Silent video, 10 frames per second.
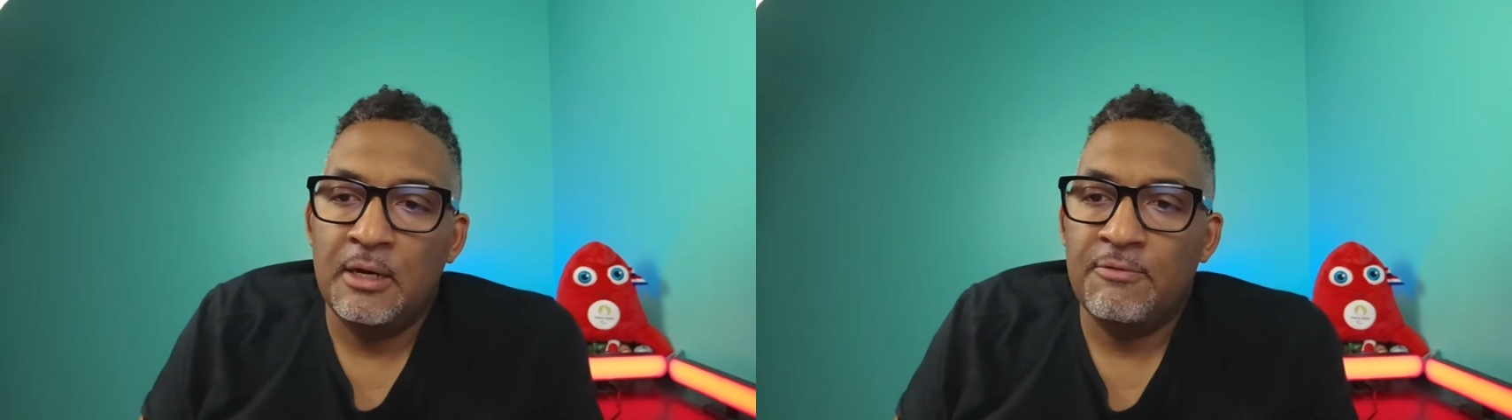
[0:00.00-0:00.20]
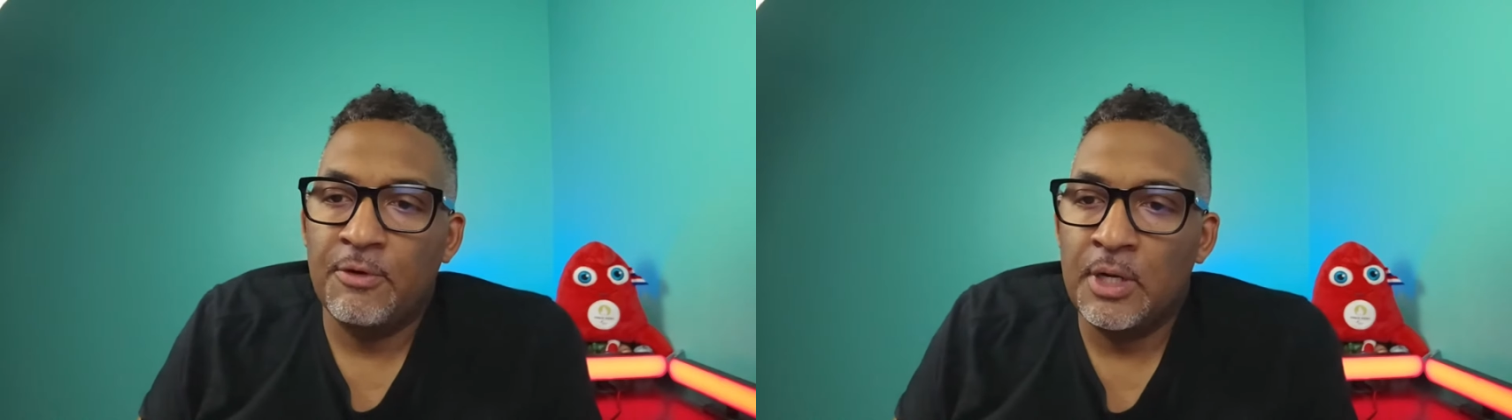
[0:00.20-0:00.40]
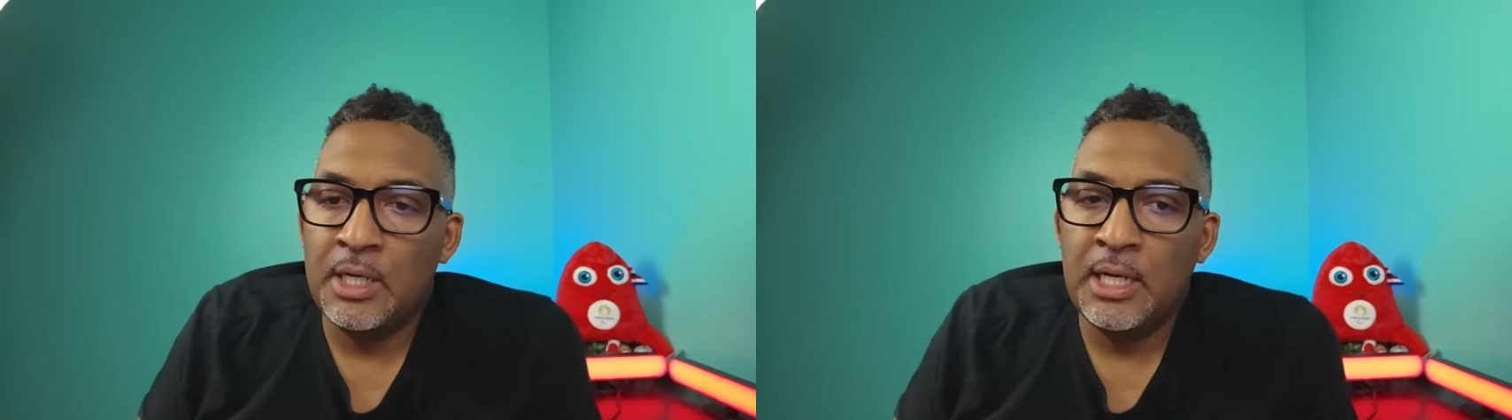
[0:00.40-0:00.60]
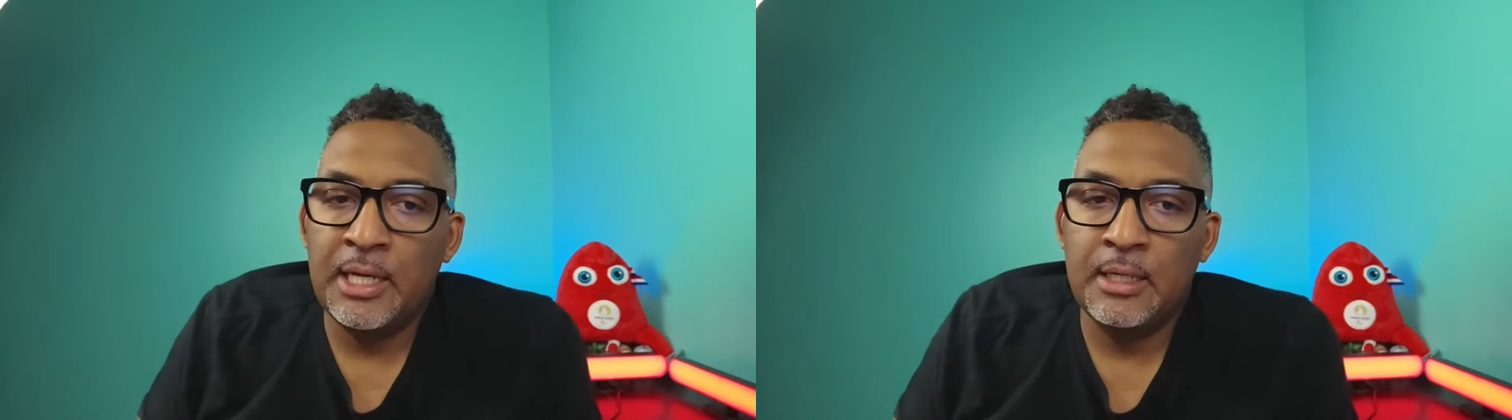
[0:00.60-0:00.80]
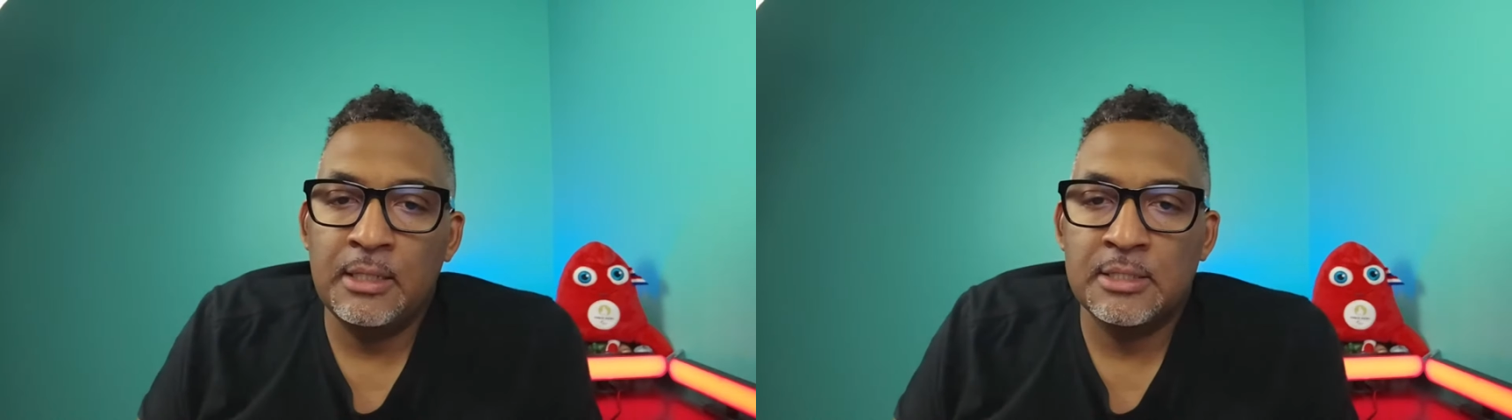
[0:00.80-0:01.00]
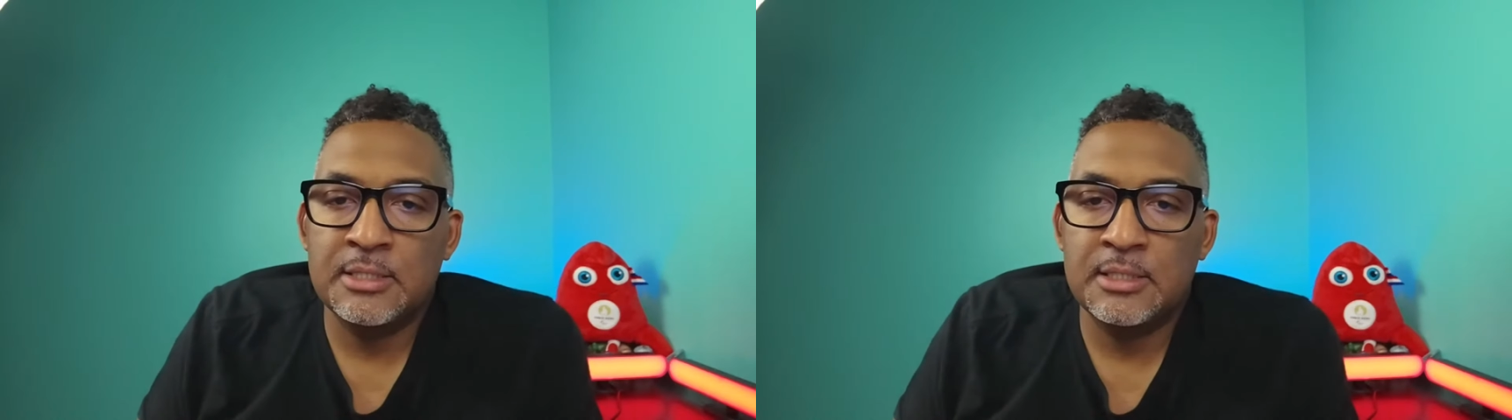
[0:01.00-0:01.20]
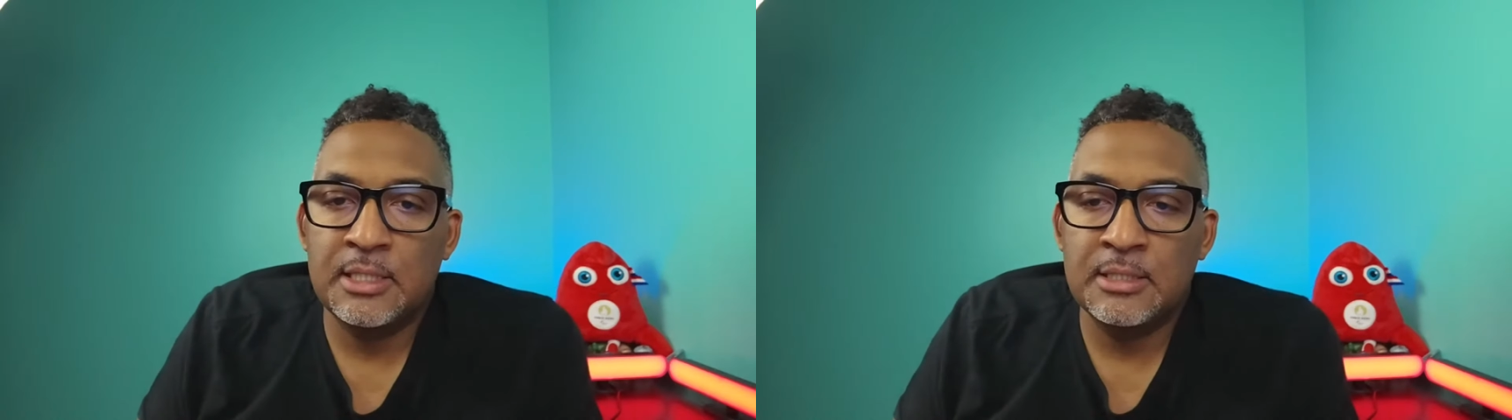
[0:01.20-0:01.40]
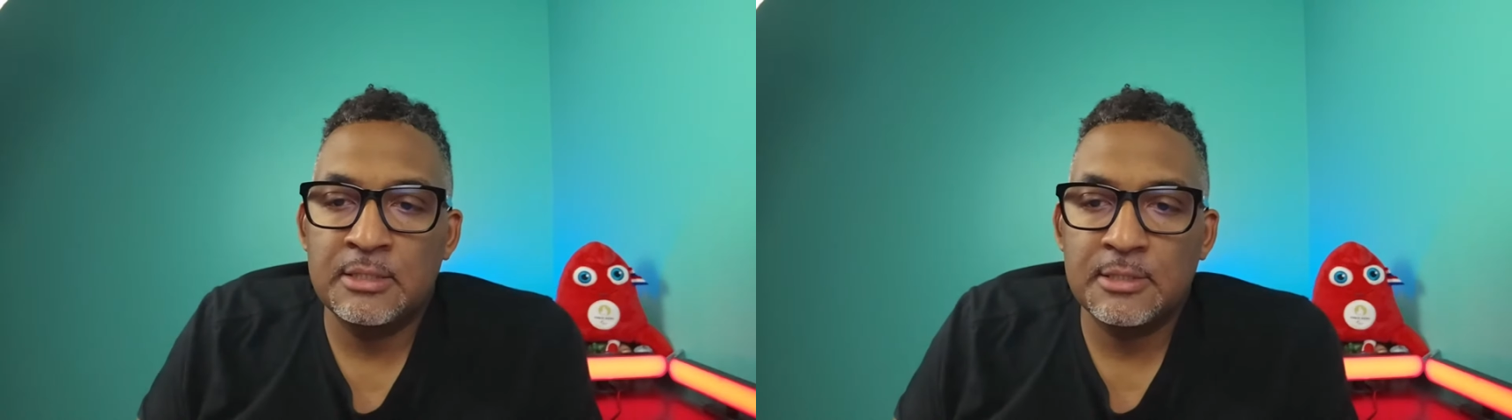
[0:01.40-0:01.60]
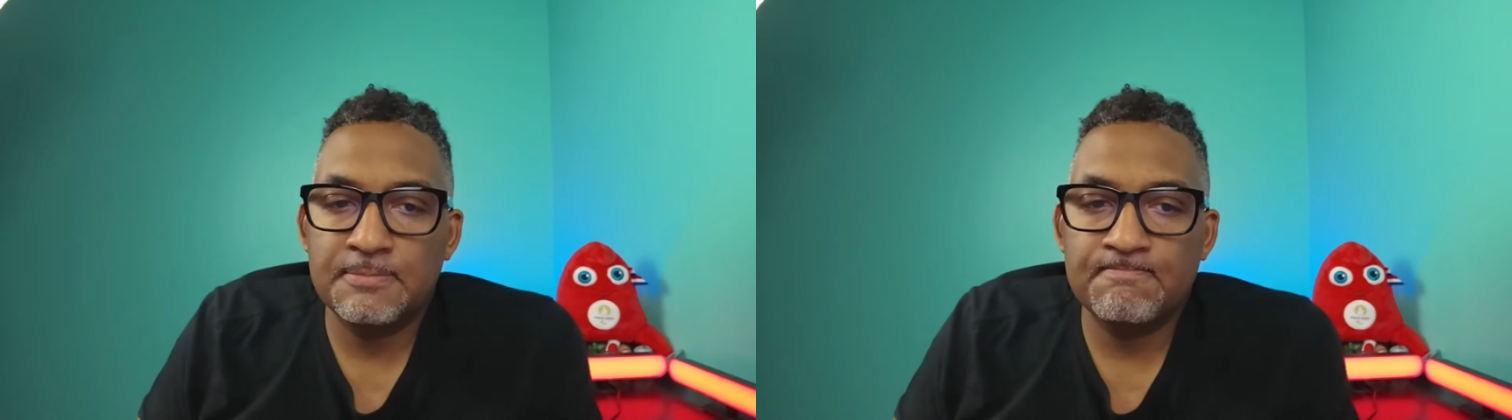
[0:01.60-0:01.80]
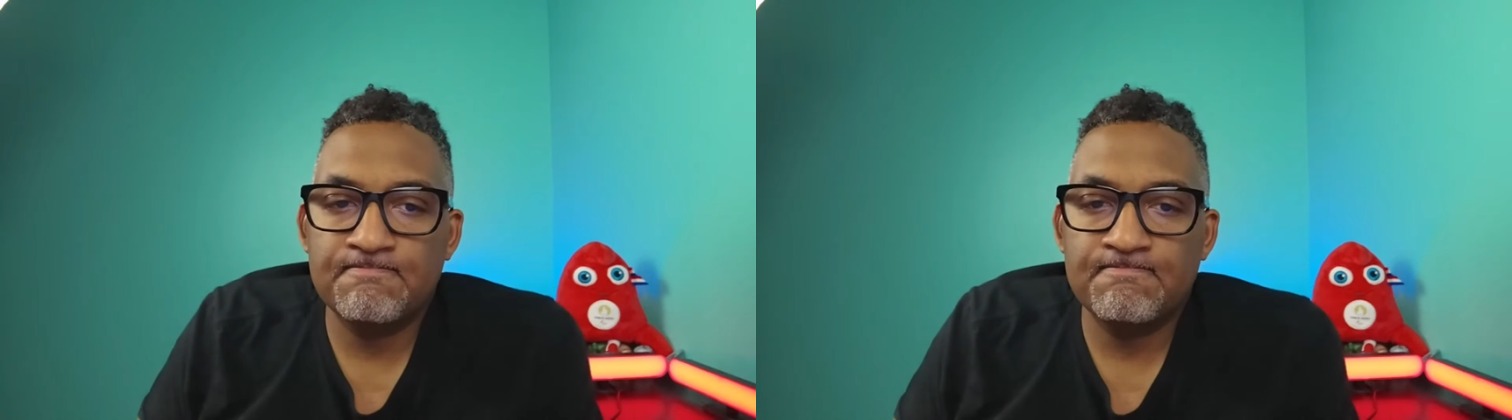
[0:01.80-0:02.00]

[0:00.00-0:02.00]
for Elaine is